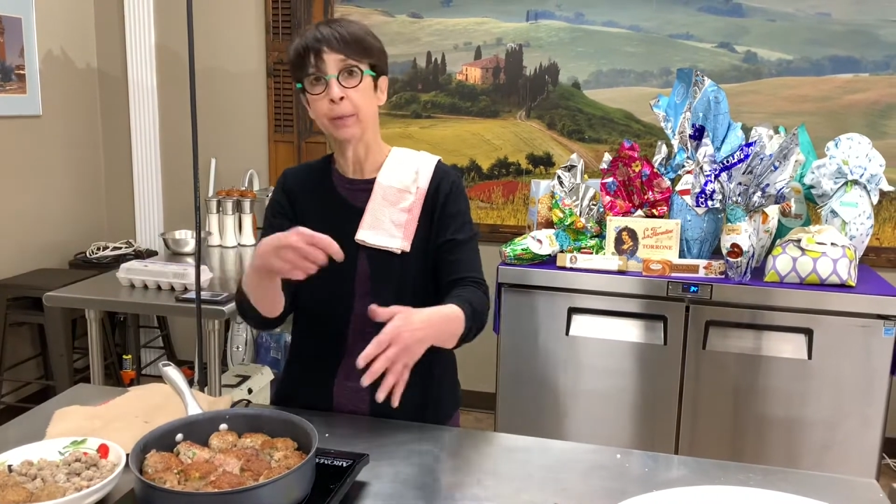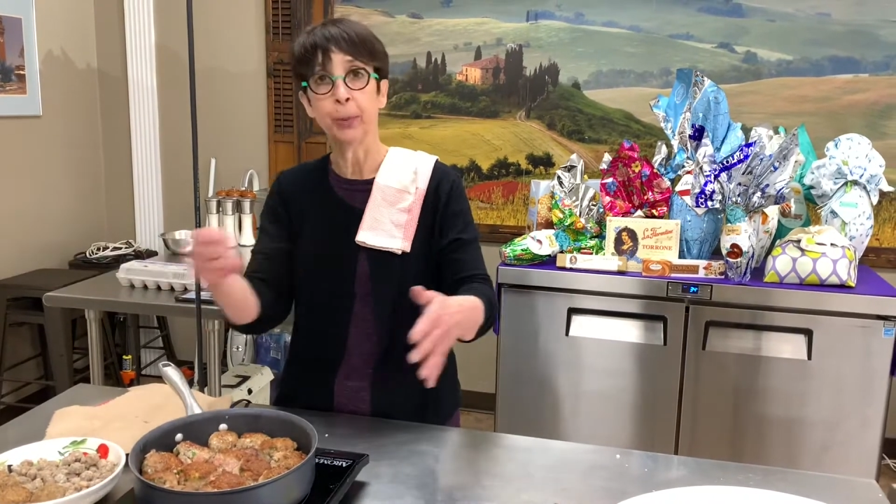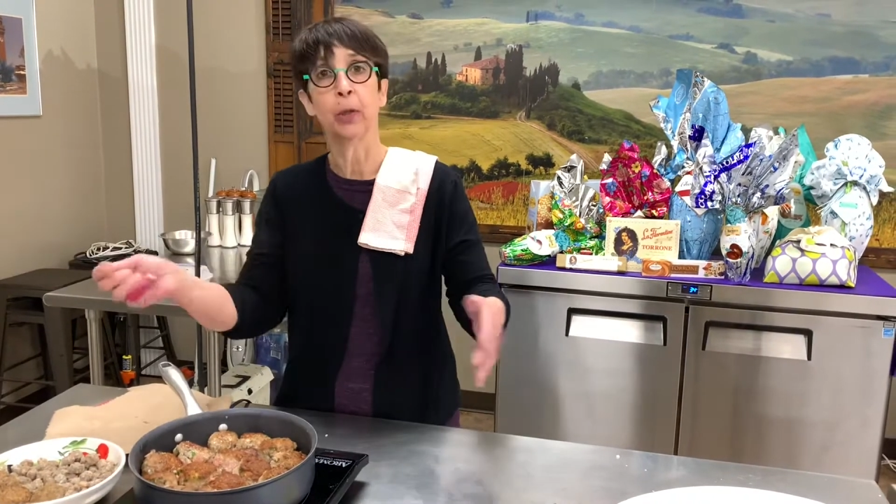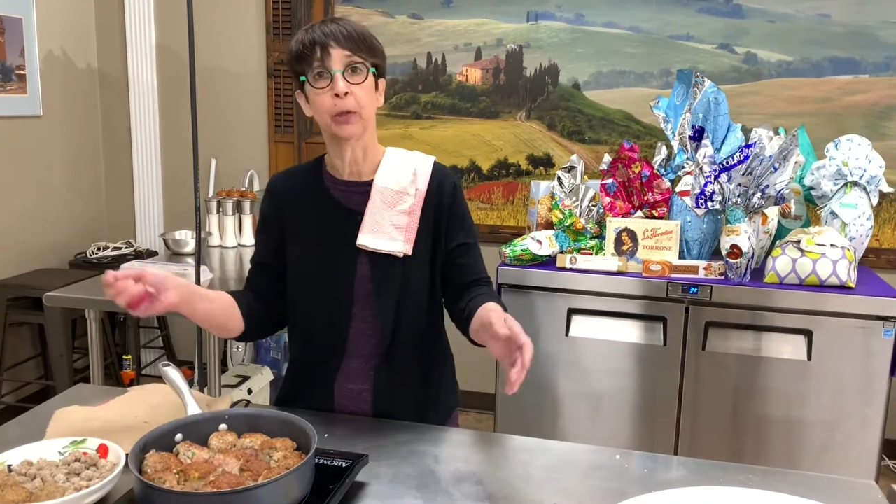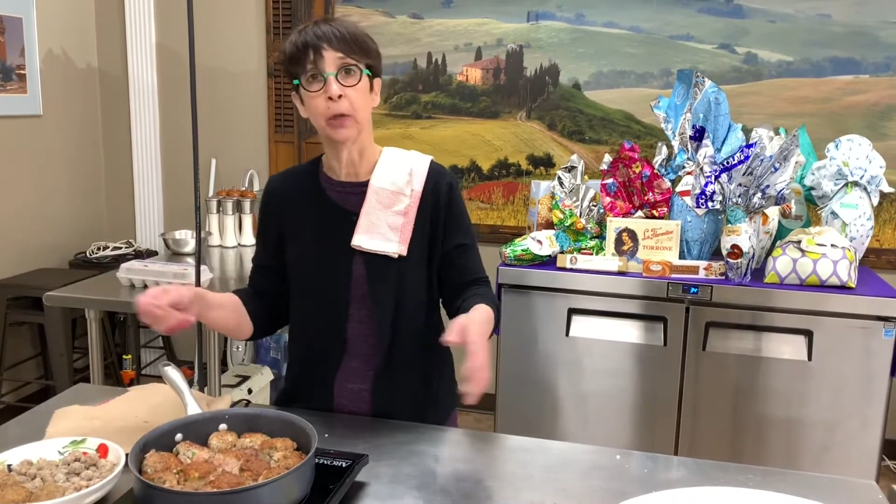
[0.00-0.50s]

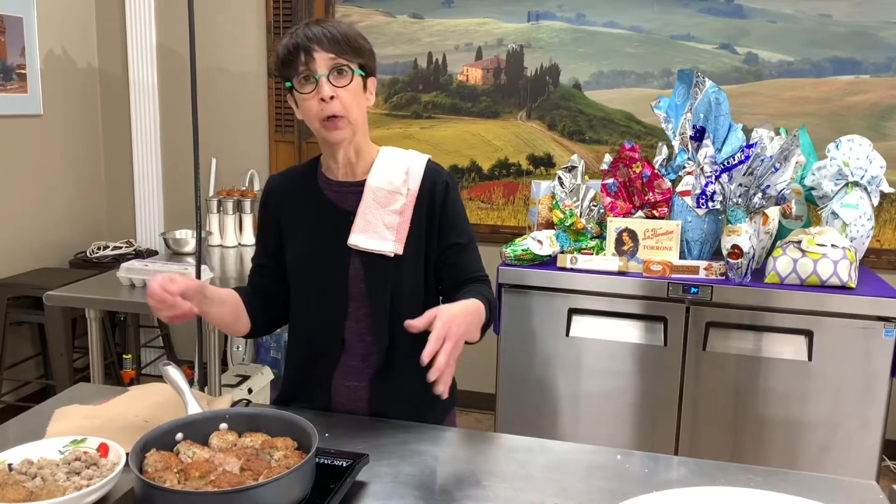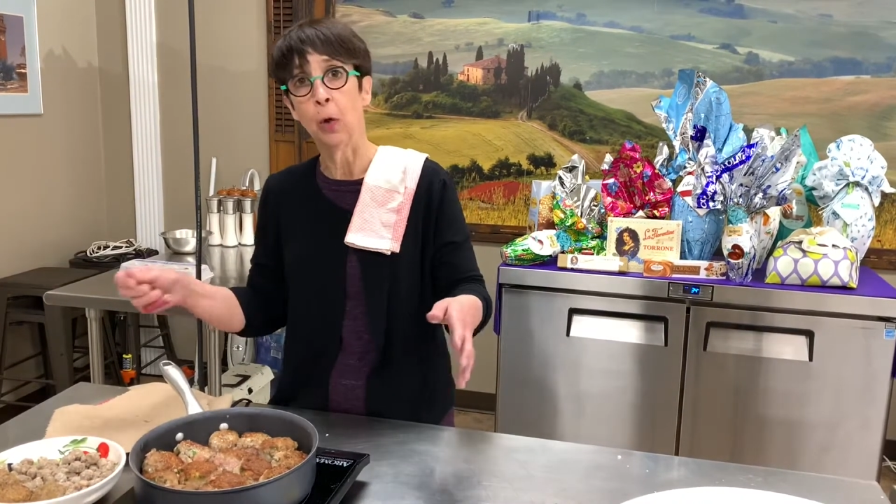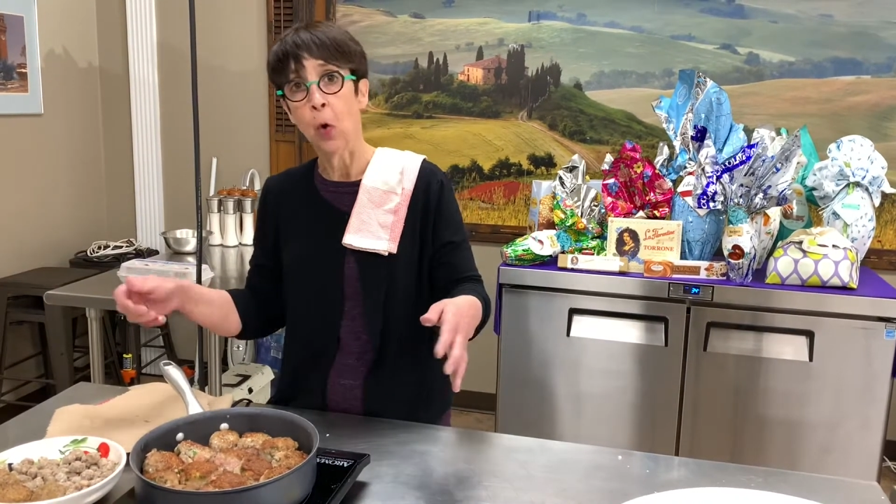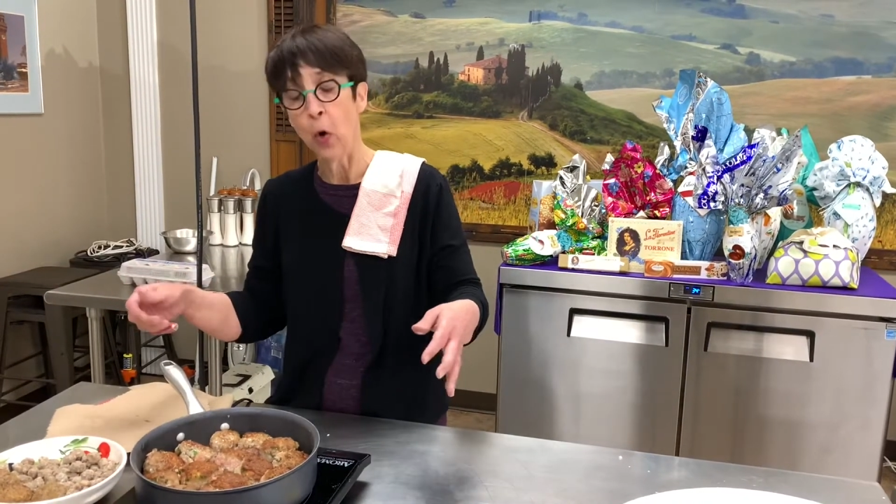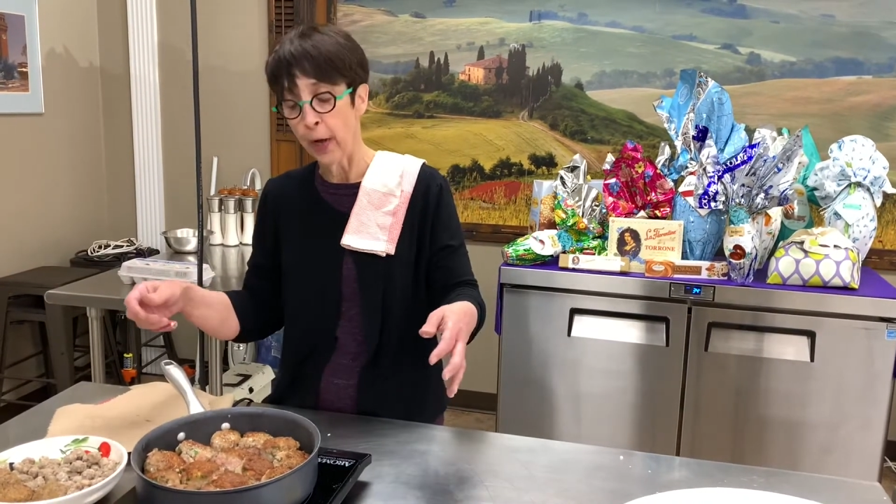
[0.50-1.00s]
put a little
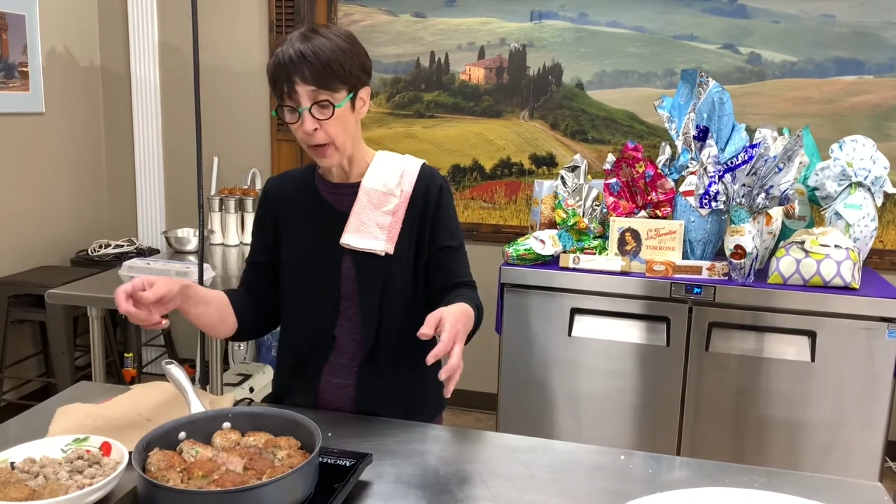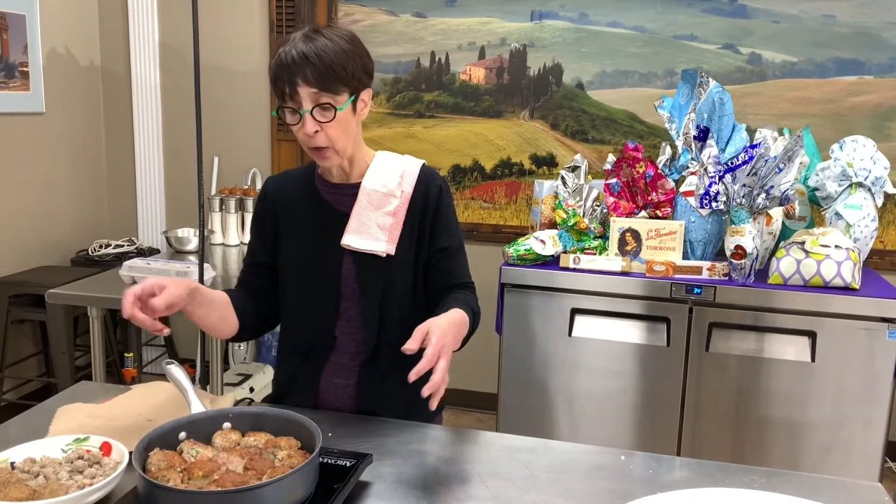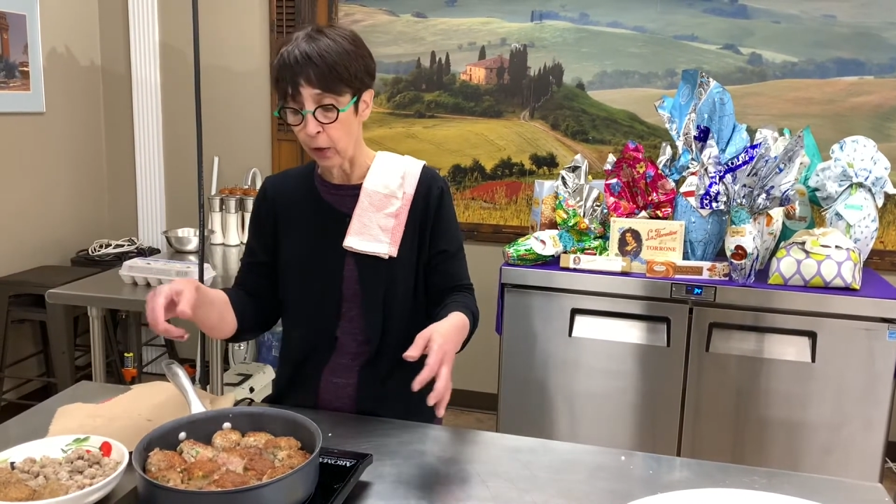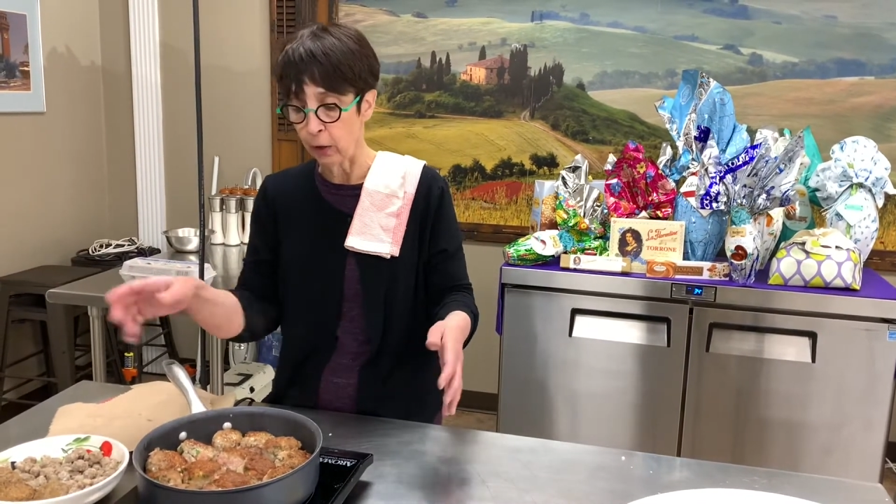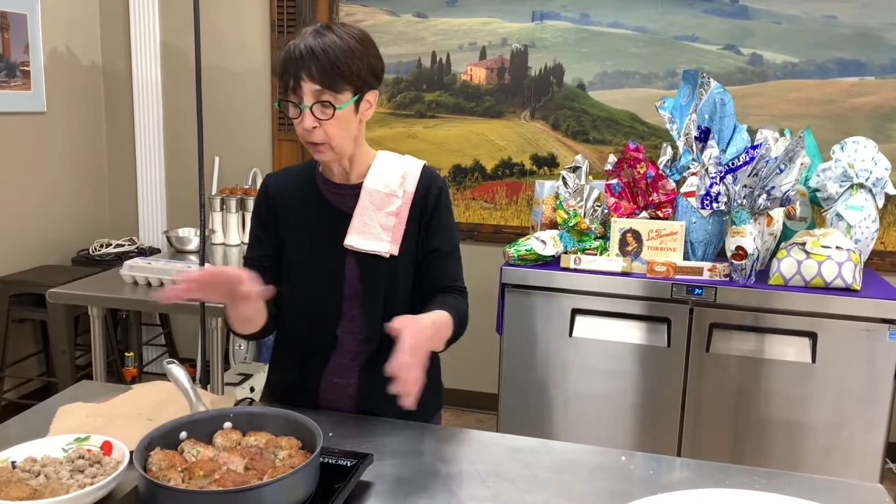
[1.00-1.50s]
oil